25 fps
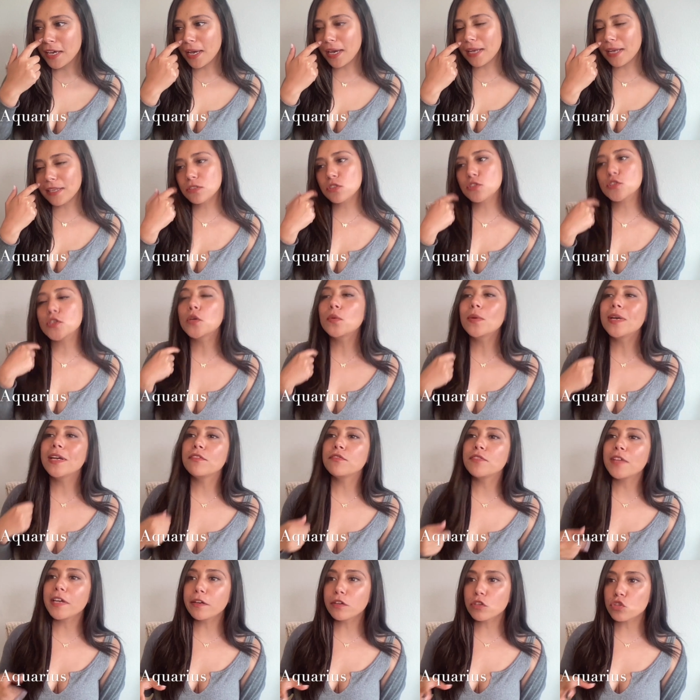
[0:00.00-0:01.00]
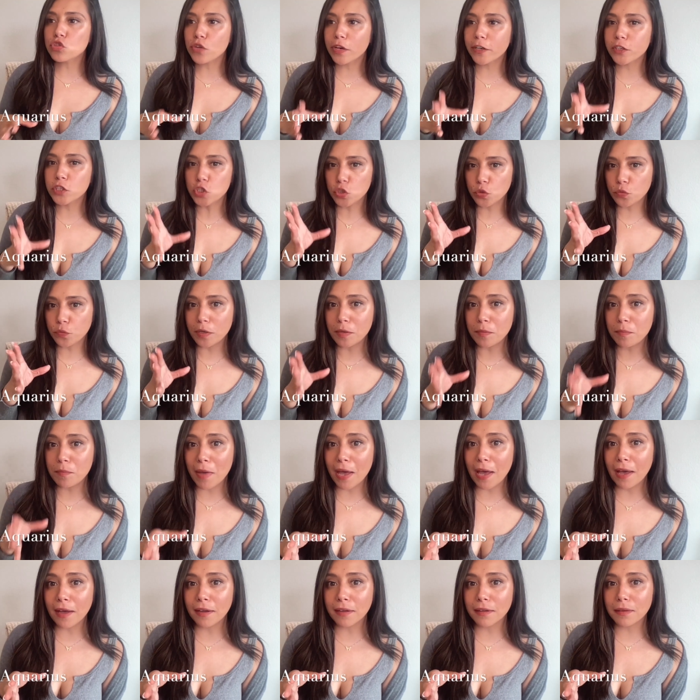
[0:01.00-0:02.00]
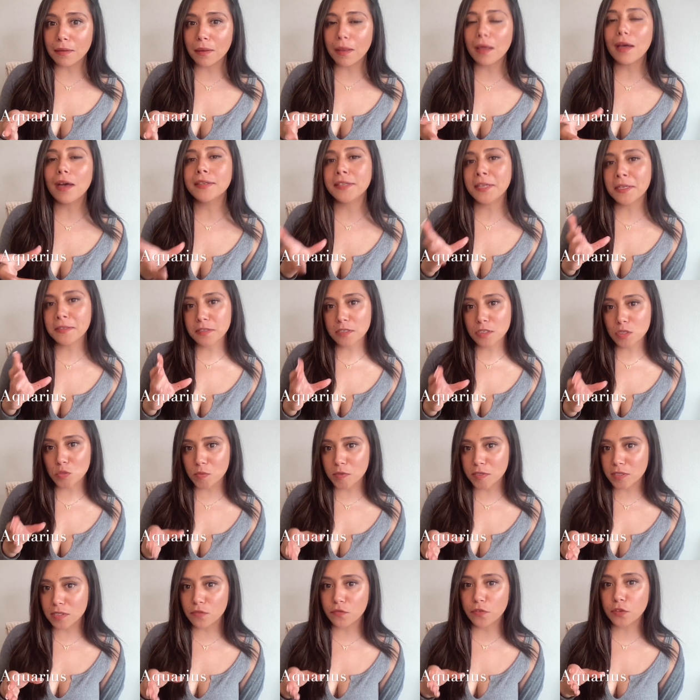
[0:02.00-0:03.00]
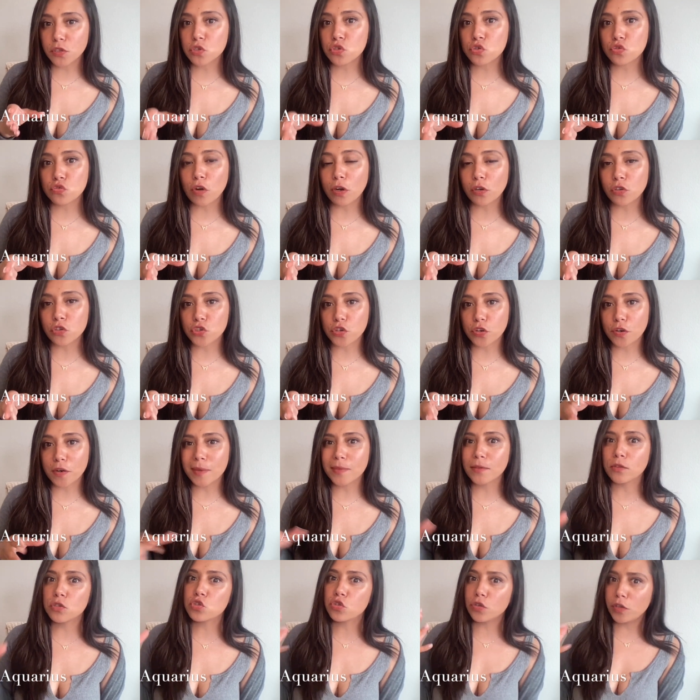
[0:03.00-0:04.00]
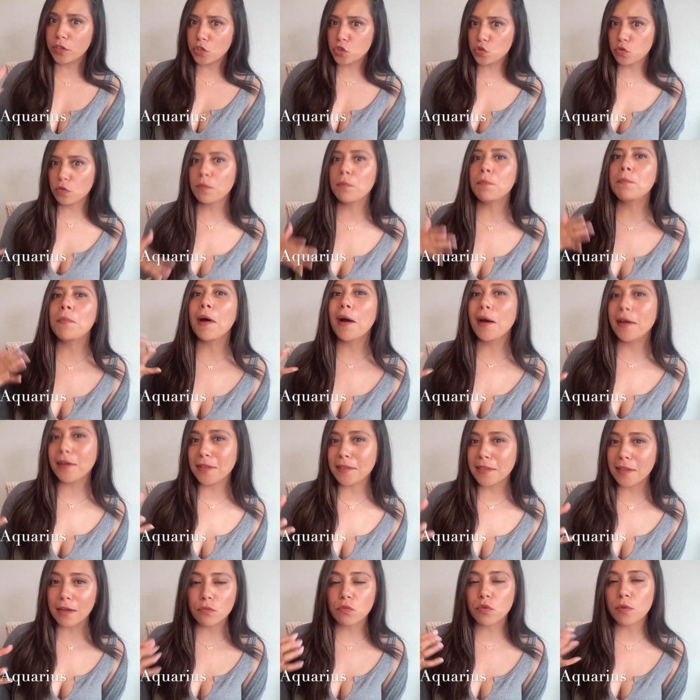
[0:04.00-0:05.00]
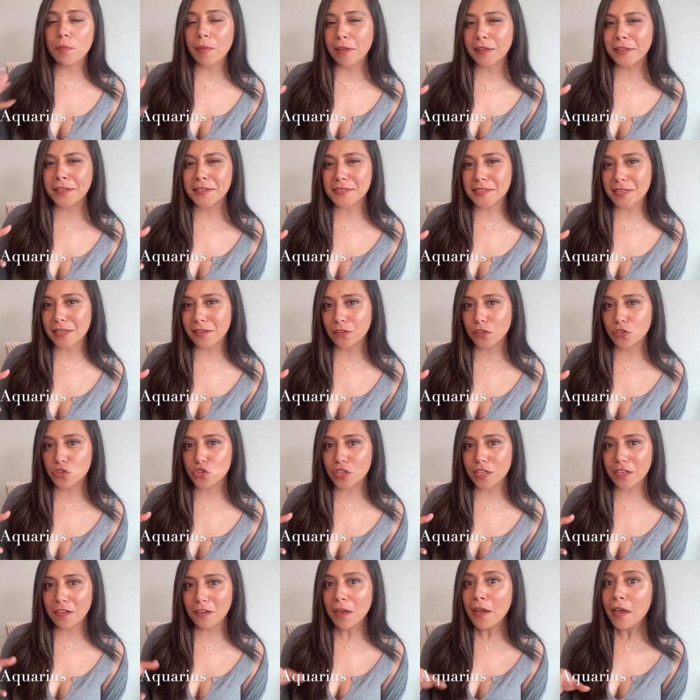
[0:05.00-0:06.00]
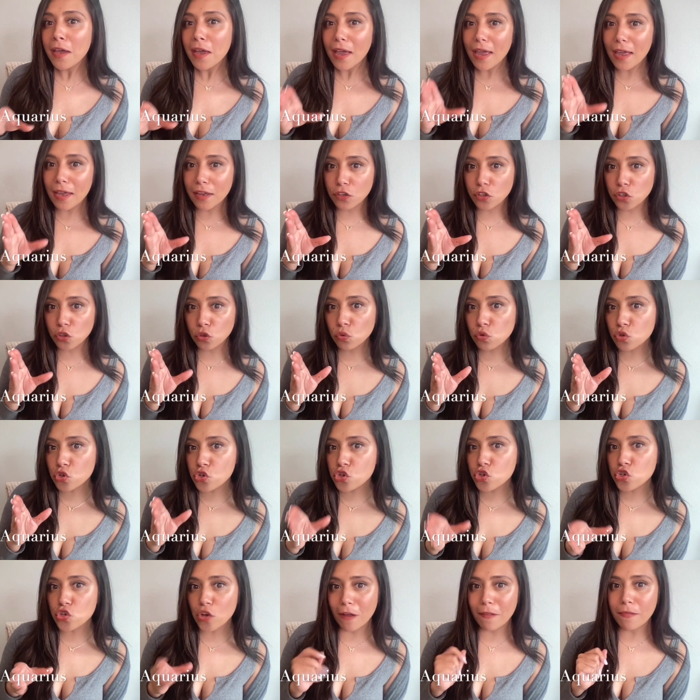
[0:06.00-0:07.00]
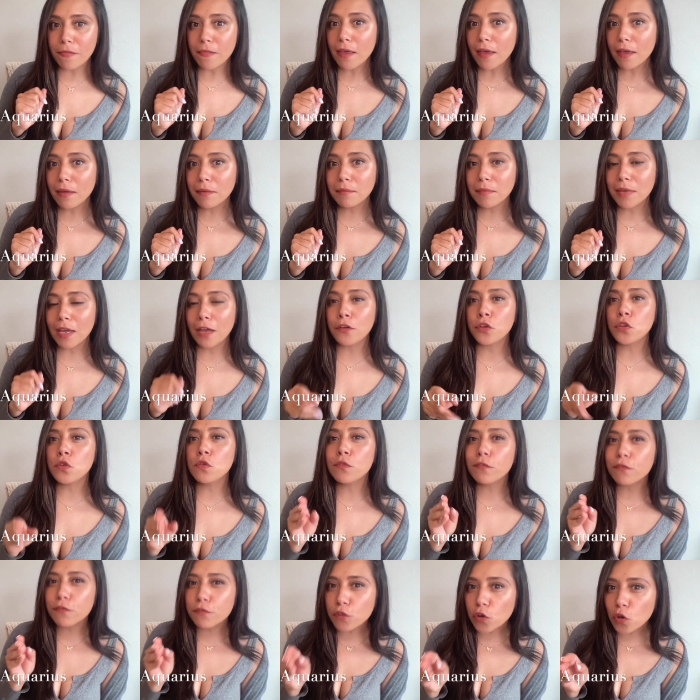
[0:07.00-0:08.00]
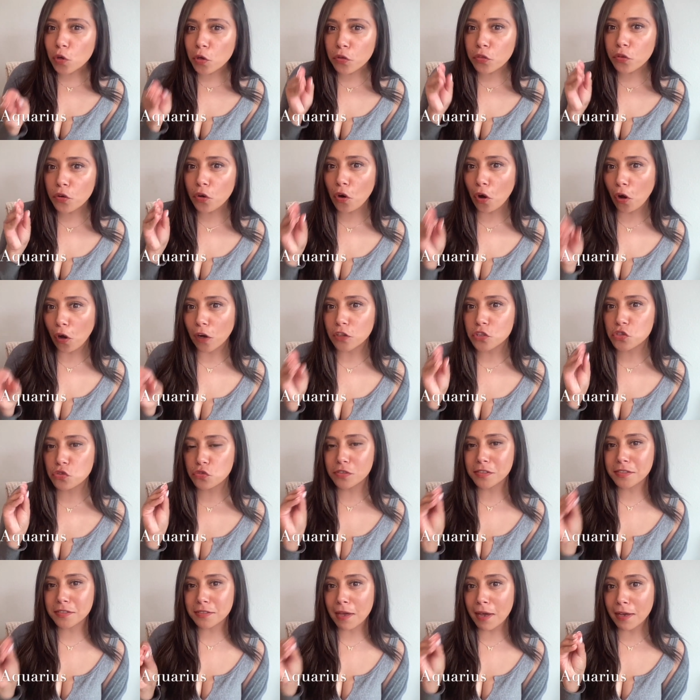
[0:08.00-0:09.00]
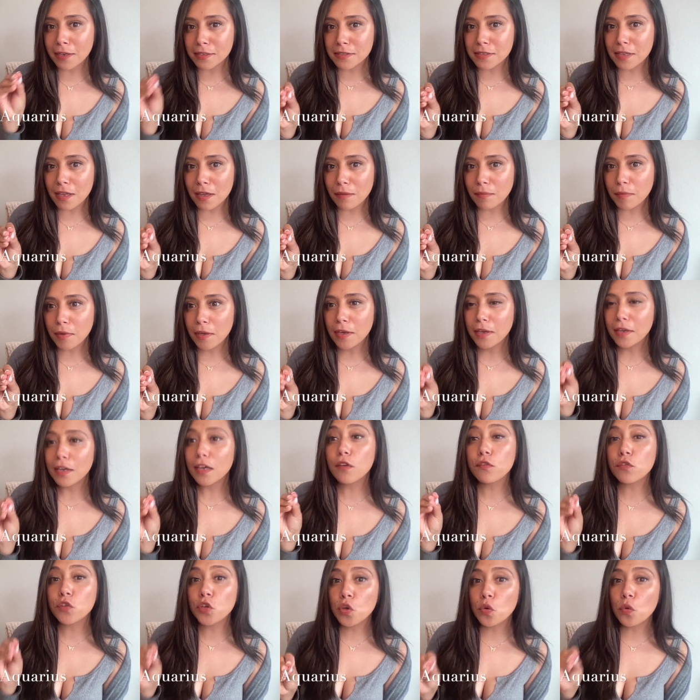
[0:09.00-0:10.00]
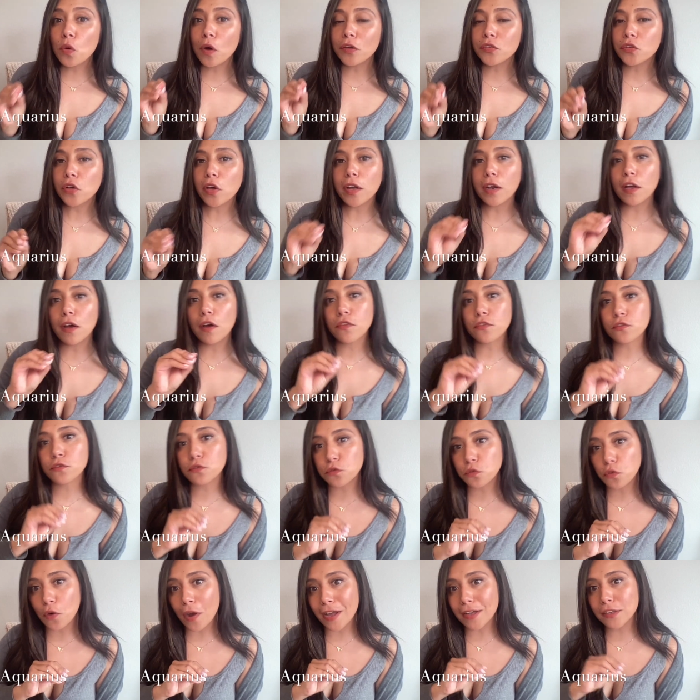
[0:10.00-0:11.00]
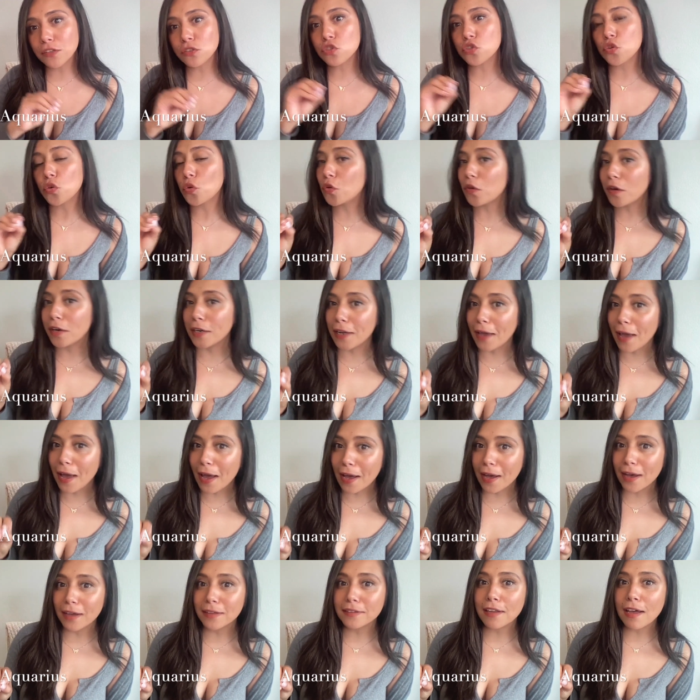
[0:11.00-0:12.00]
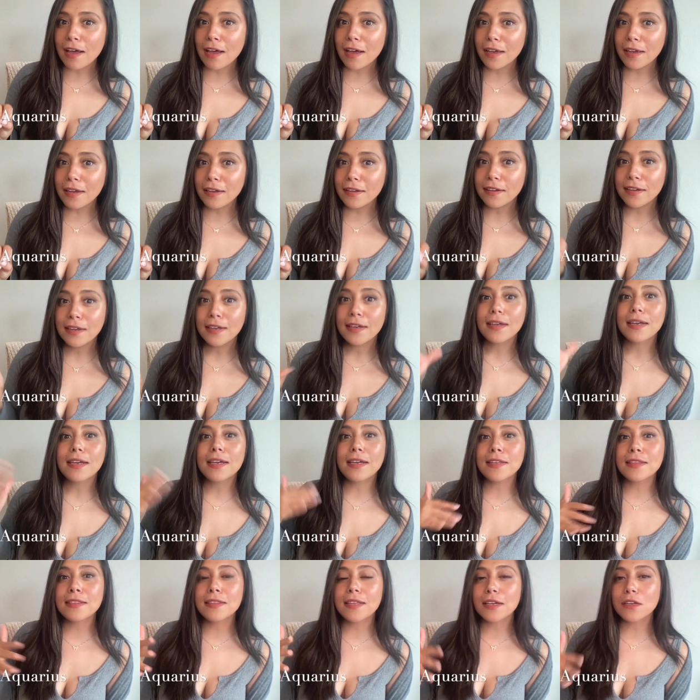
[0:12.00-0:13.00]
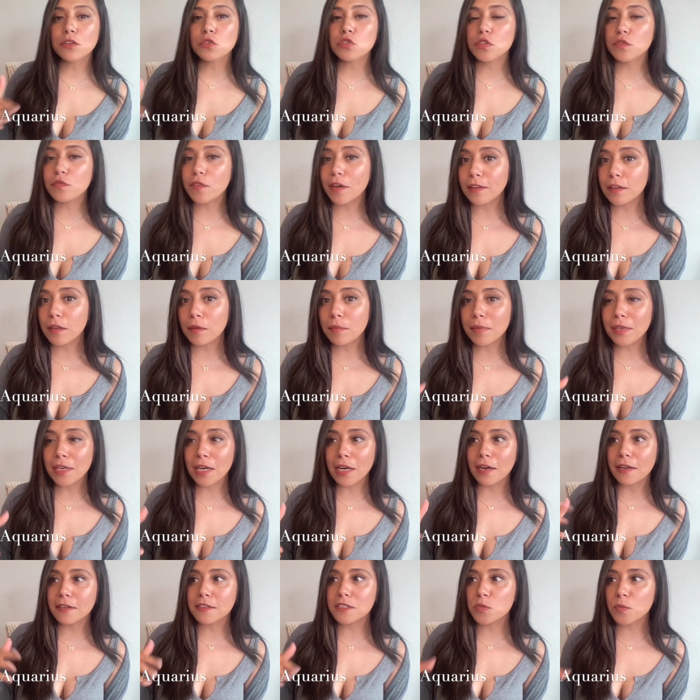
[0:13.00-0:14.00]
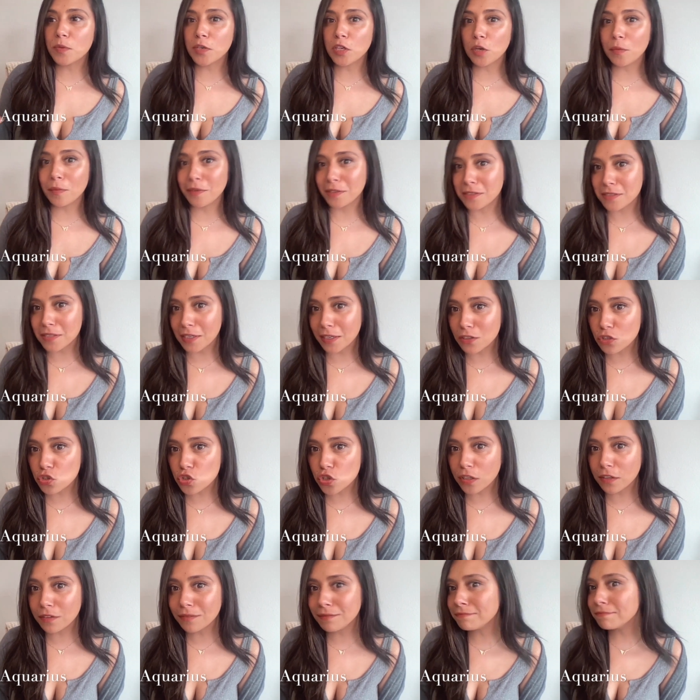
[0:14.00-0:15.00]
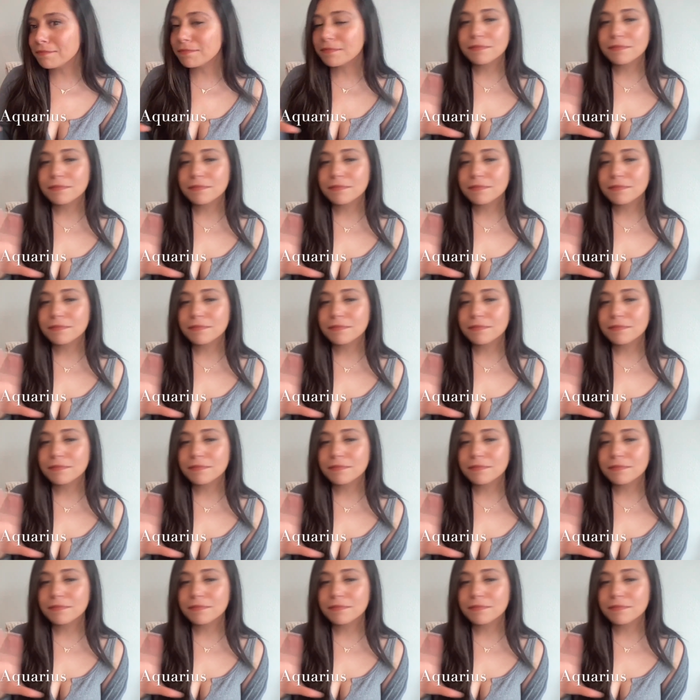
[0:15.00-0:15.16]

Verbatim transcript: and so if they are trying to rebel against a specific structure and they're starting to embody that rebellious energy and you shun them and you further ostracize them if you are not a friend or an ally in their development and experimentation